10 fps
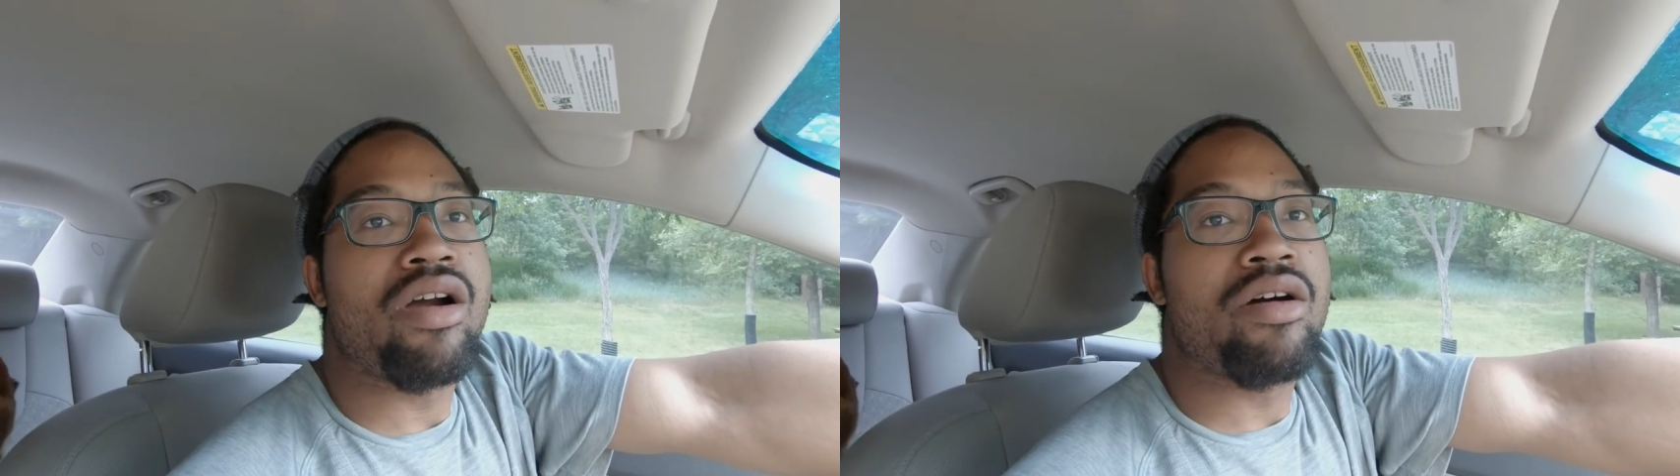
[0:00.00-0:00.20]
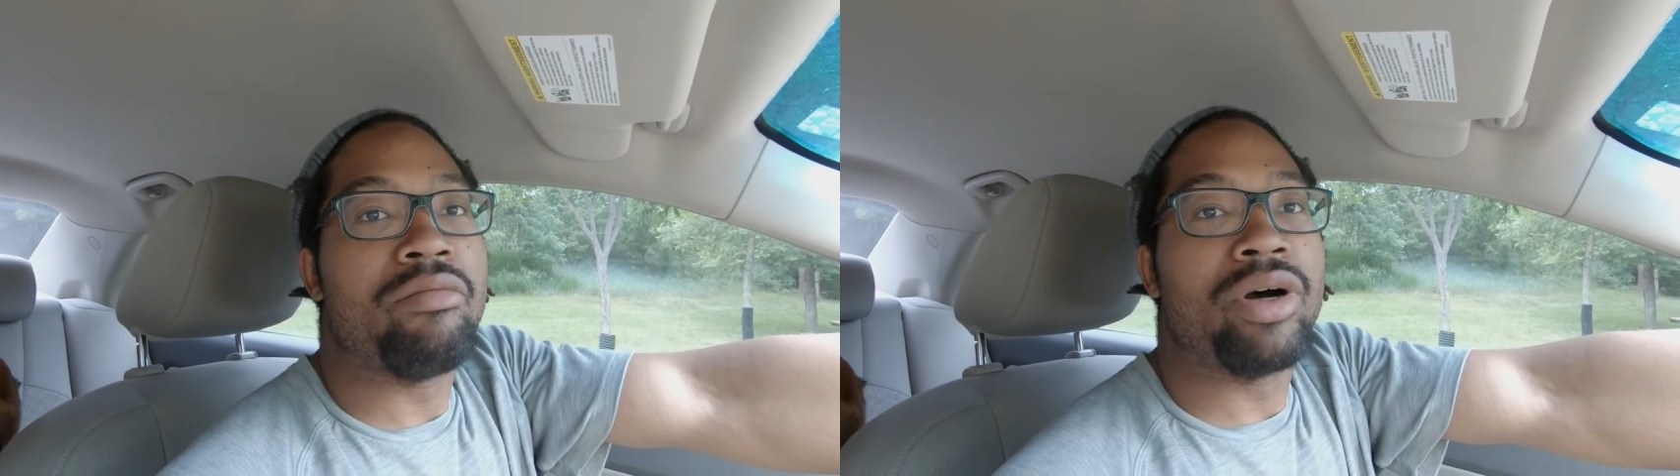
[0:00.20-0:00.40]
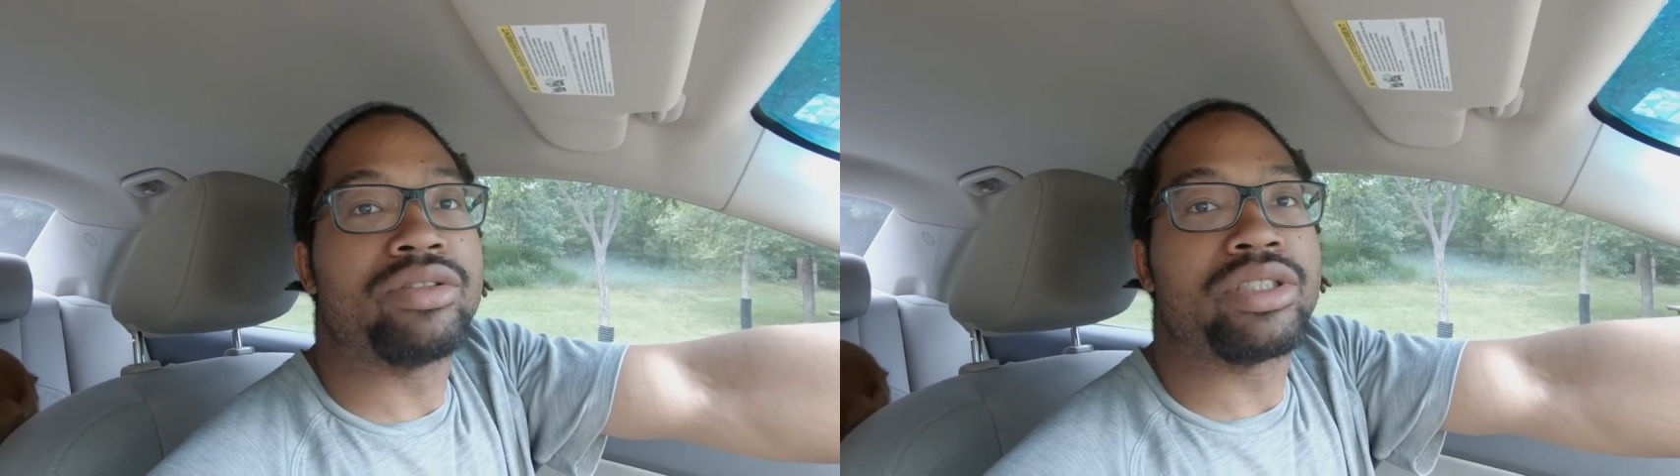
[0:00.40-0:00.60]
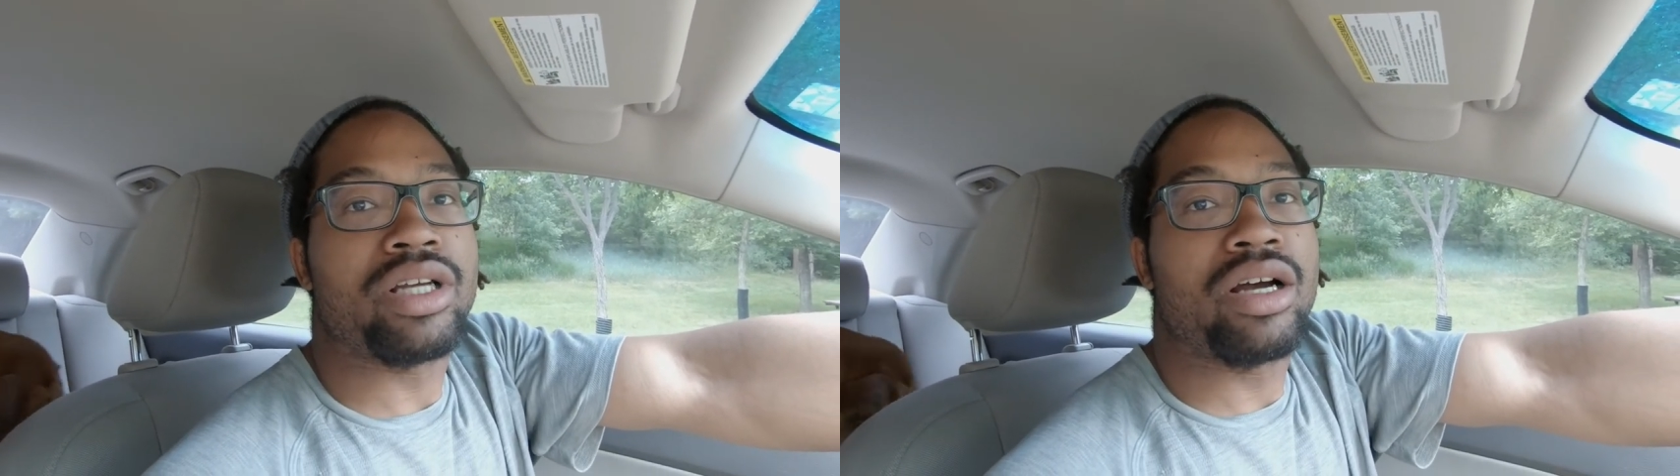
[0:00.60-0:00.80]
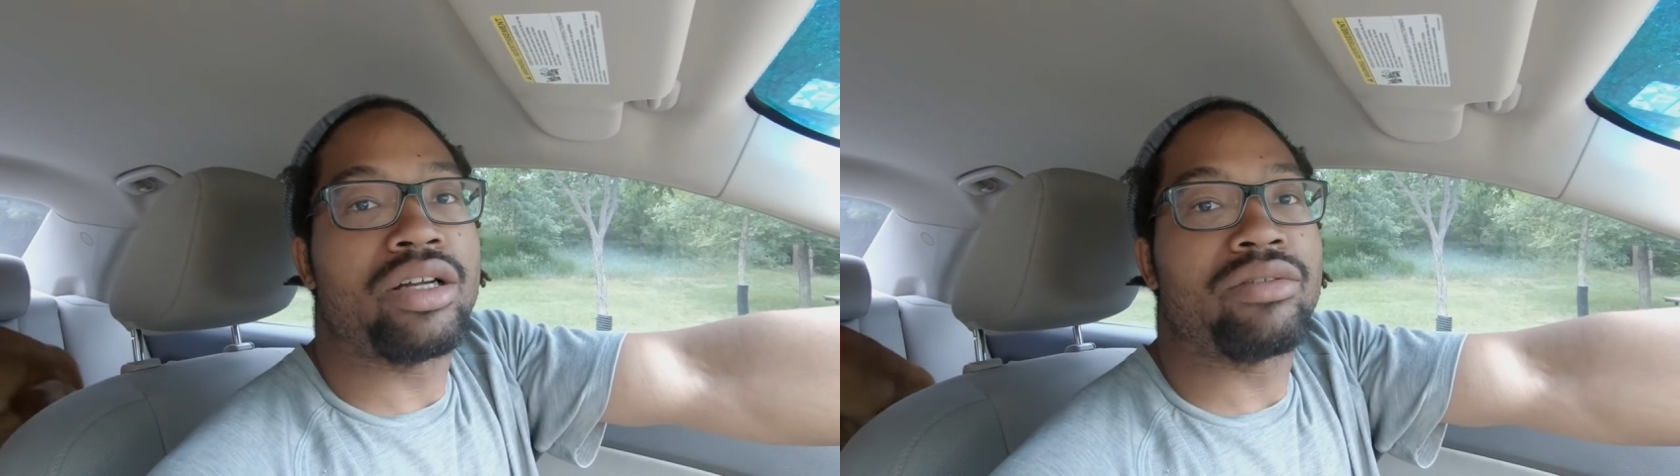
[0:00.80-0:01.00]
mosey
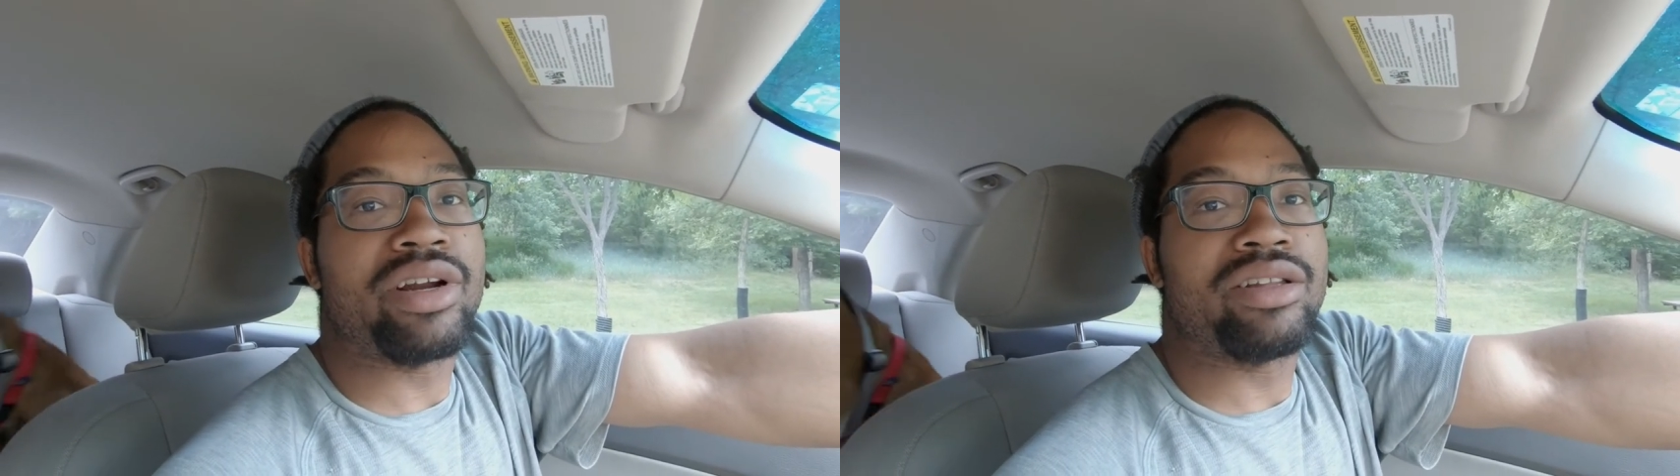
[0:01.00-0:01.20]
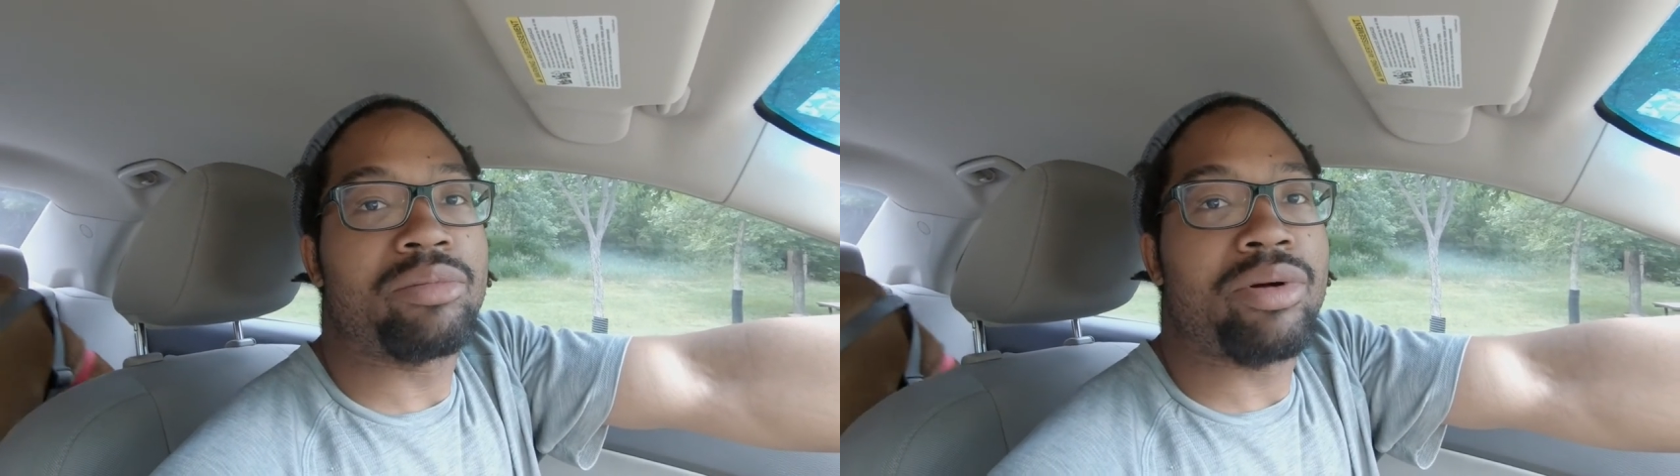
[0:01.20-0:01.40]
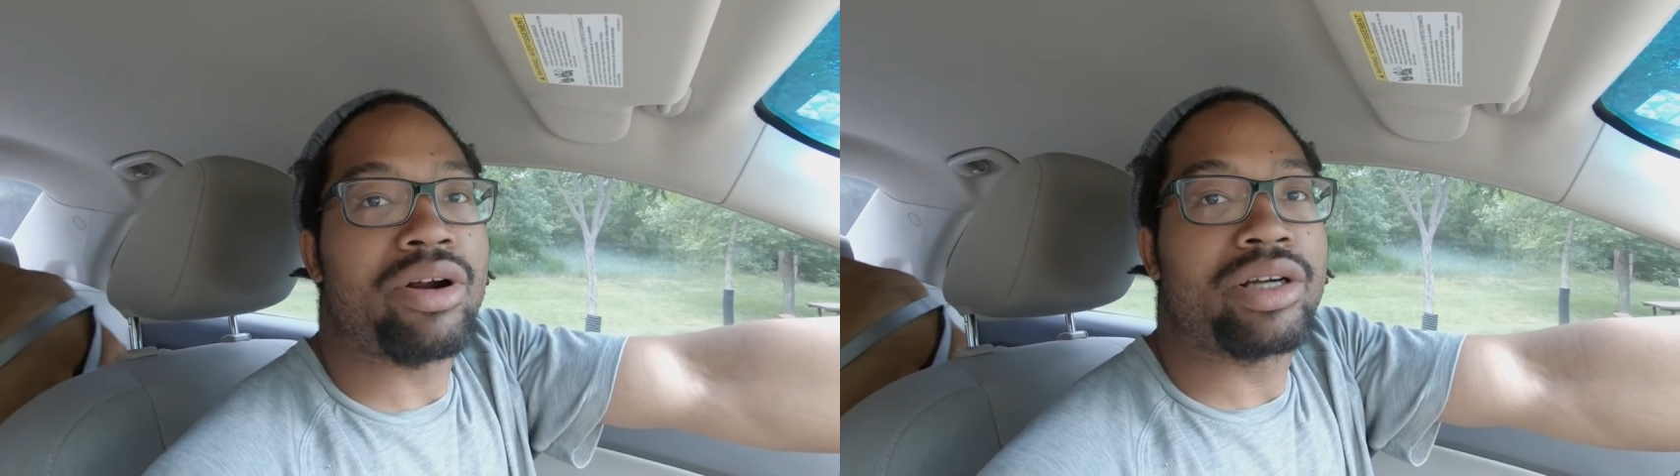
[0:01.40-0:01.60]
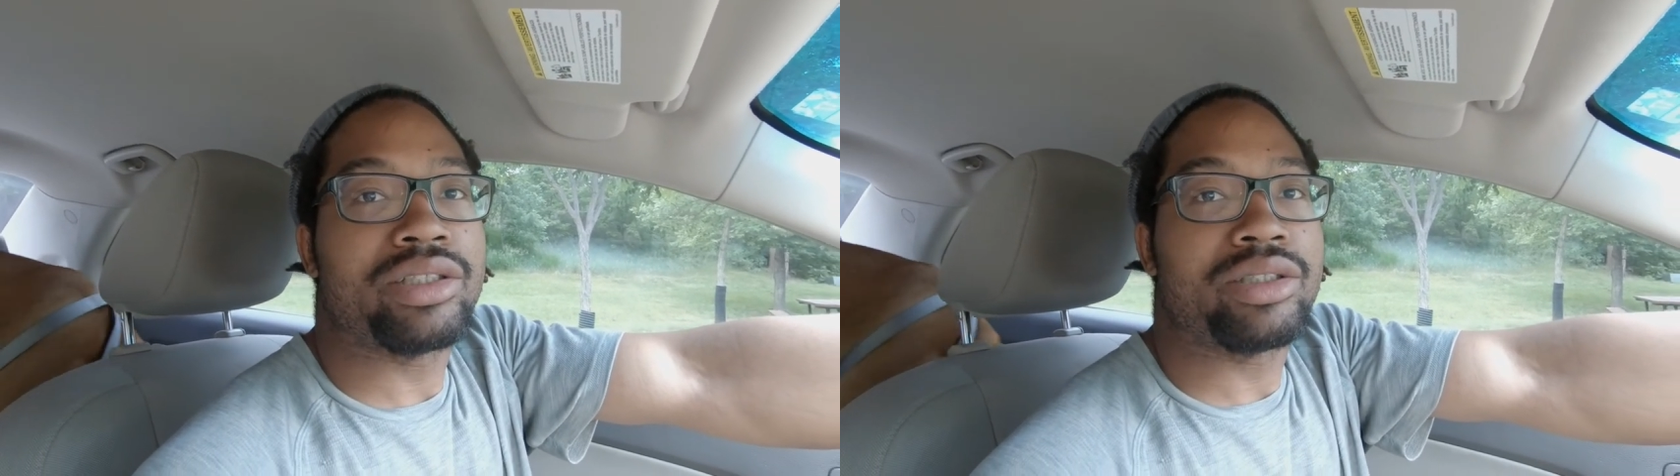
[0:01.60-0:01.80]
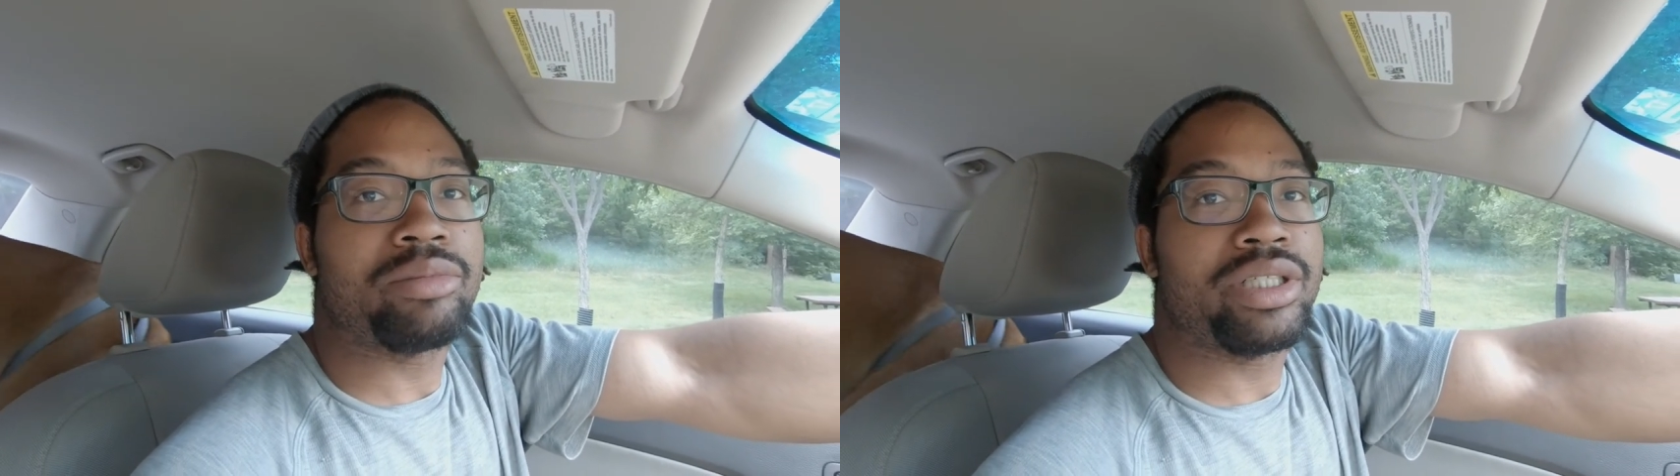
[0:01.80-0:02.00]
on around the park a
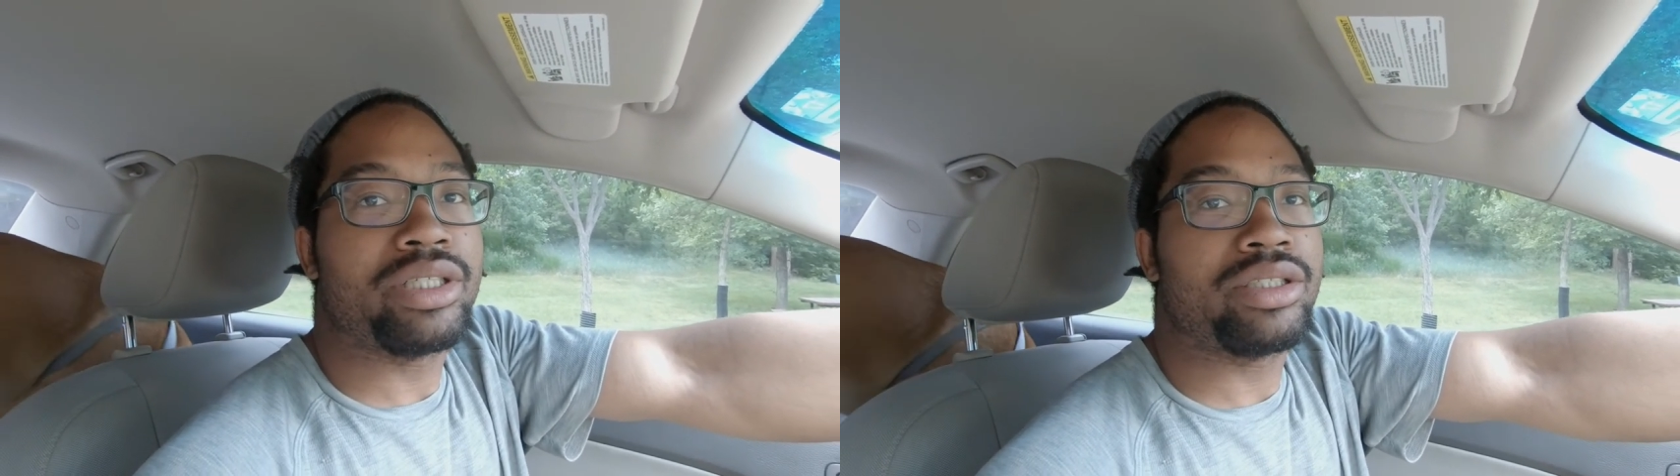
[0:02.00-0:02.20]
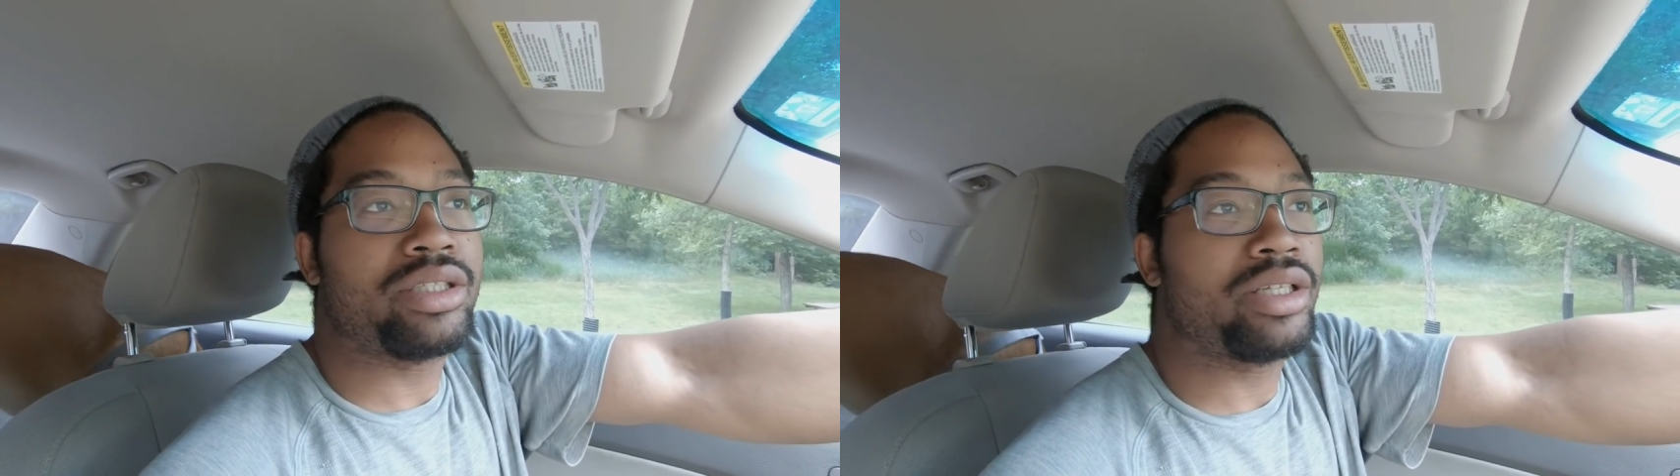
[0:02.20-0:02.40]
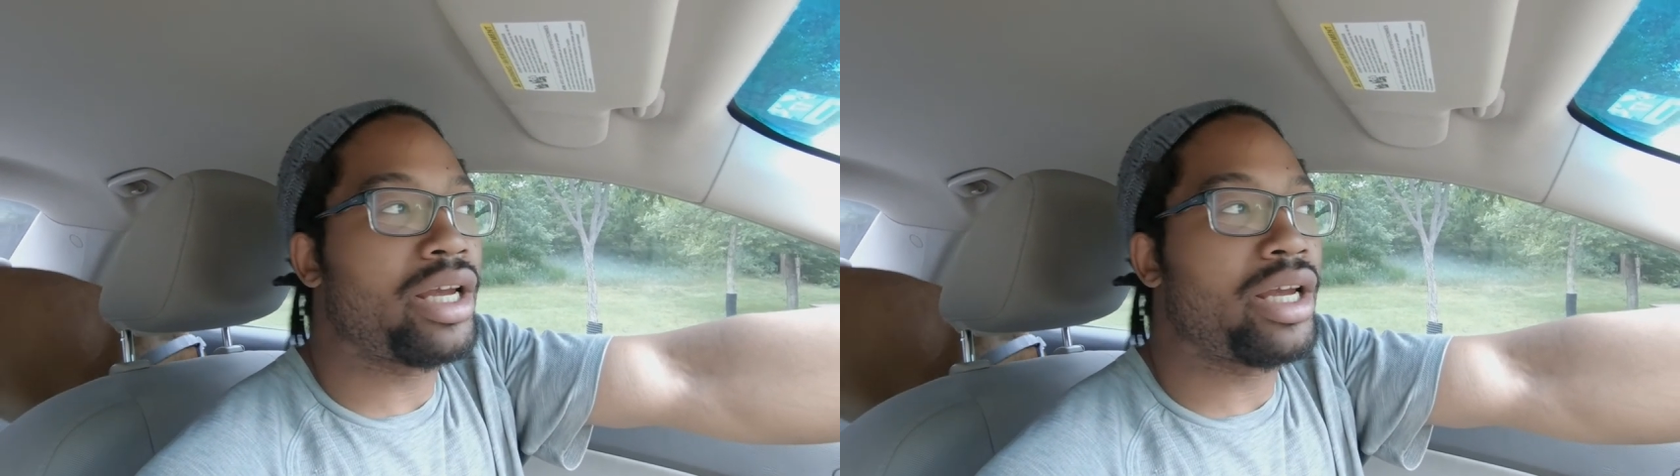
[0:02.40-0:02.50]
little bit